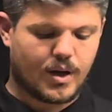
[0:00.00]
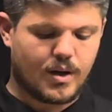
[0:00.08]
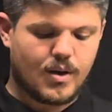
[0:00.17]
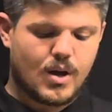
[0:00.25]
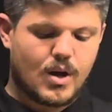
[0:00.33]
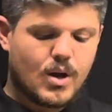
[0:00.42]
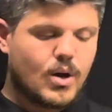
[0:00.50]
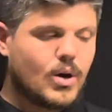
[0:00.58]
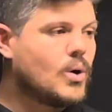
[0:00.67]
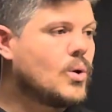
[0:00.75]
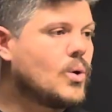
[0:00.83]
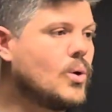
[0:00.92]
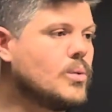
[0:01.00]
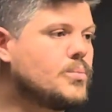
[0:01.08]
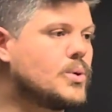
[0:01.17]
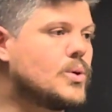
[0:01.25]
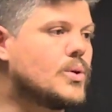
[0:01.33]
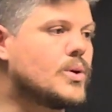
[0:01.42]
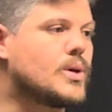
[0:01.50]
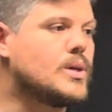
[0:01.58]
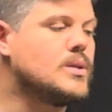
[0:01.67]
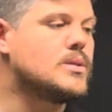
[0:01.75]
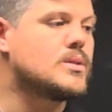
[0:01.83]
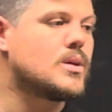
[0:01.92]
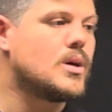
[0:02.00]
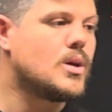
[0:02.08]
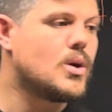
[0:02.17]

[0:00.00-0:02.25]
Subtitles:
Okay, all points